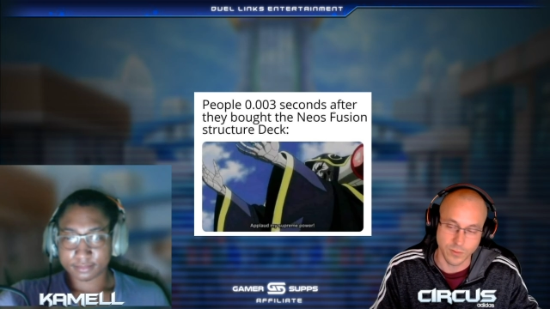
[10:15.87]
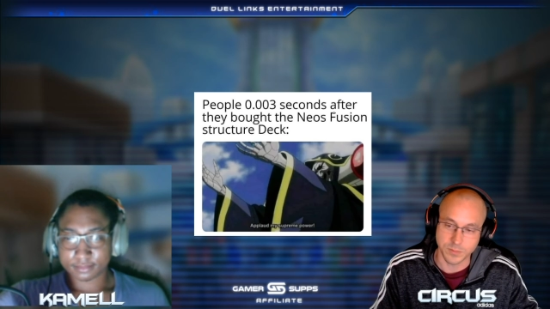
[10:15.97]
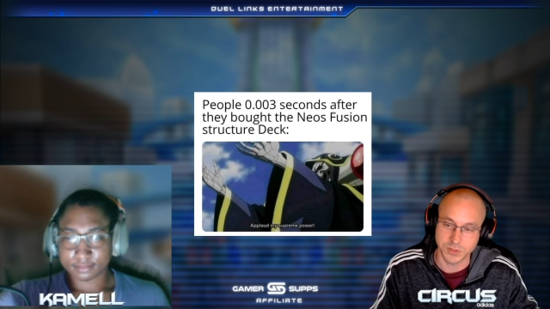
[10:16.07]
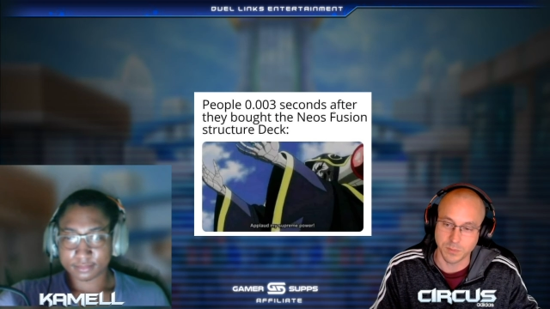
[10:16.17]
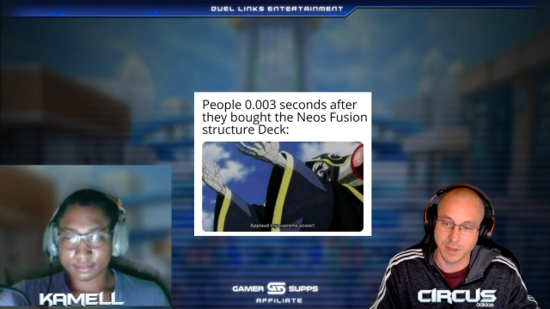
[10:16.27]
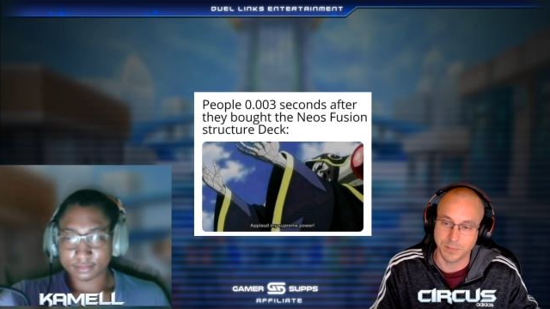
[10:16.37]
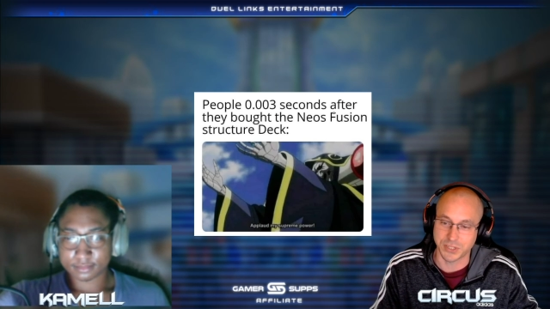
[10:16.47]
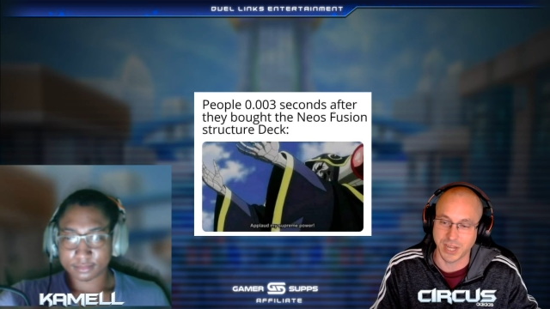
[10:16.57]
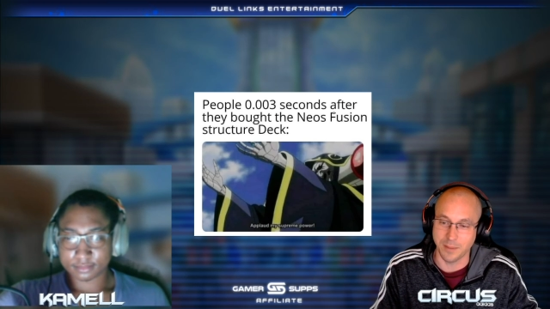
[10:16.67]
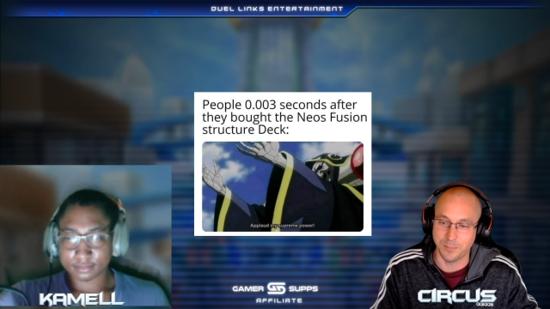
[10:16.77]
Speaker 1: So people
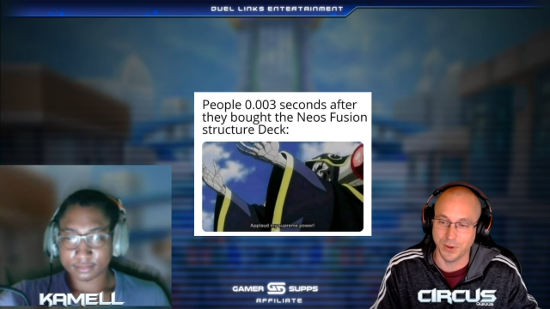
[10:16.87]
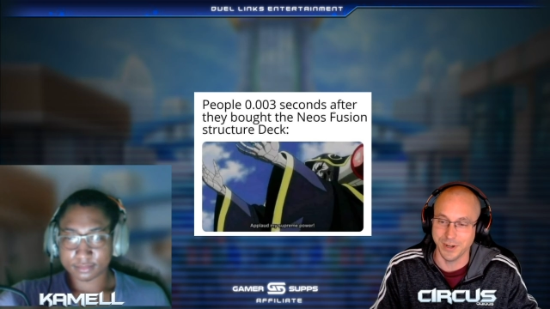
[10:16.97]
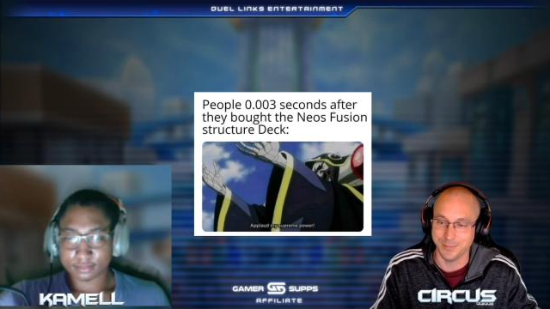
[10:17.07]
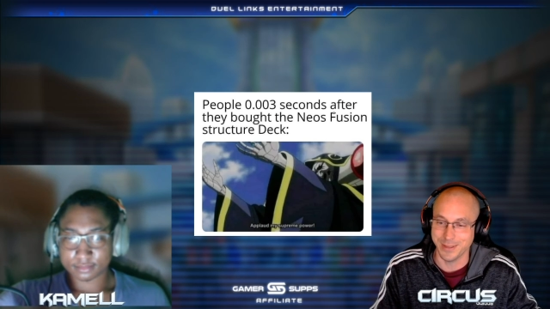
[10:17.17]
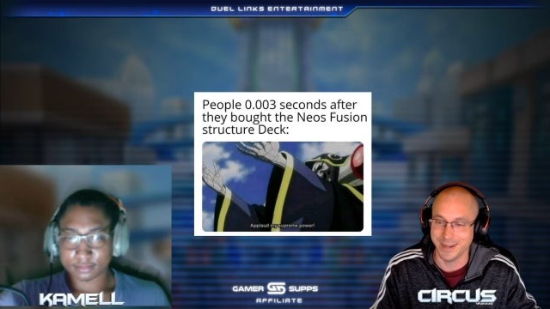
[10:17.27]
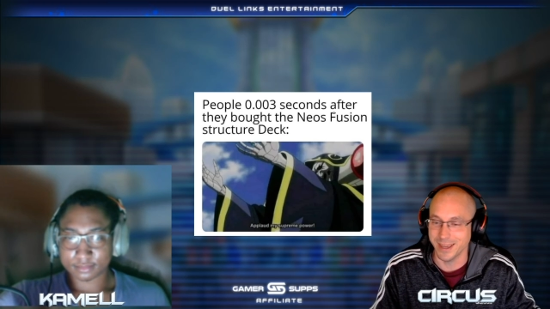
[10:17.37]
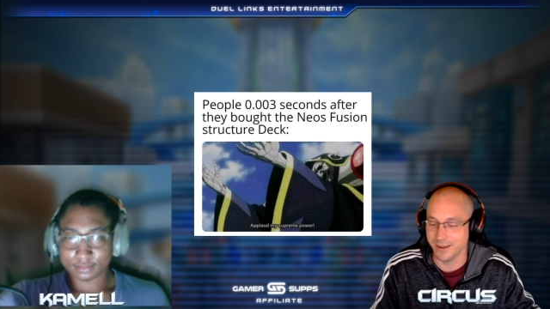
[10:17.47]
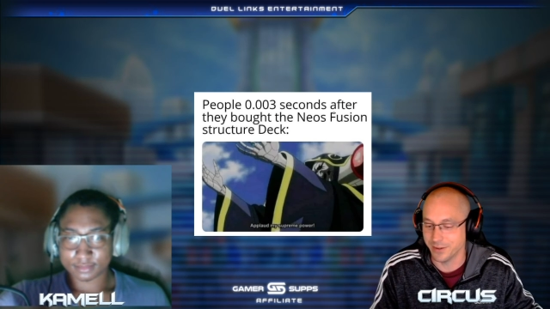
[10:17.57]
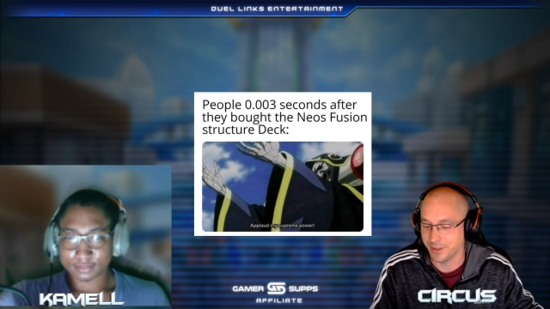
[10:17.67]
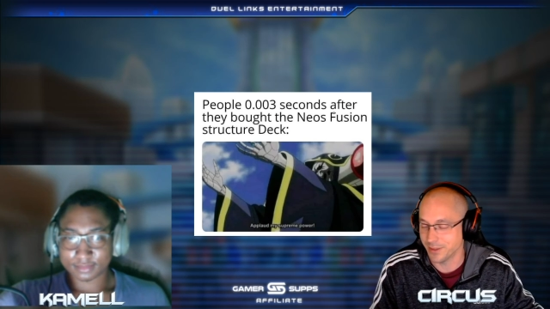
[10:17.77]
stopped putting them into
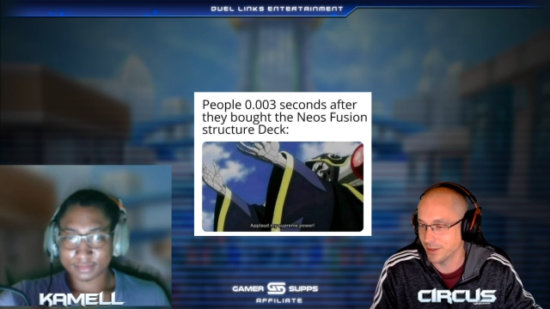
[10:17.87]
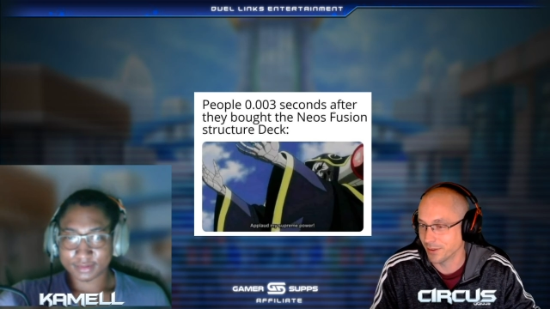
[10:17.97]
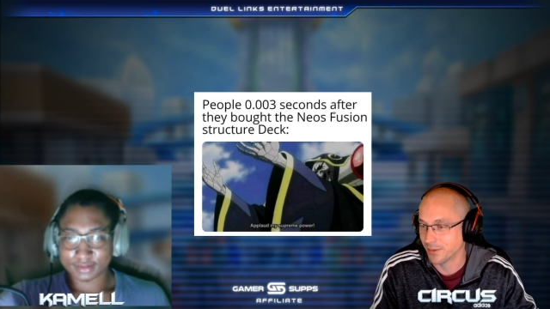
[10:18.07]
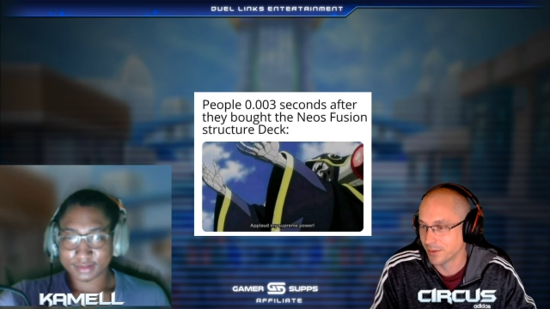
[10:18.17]
everything.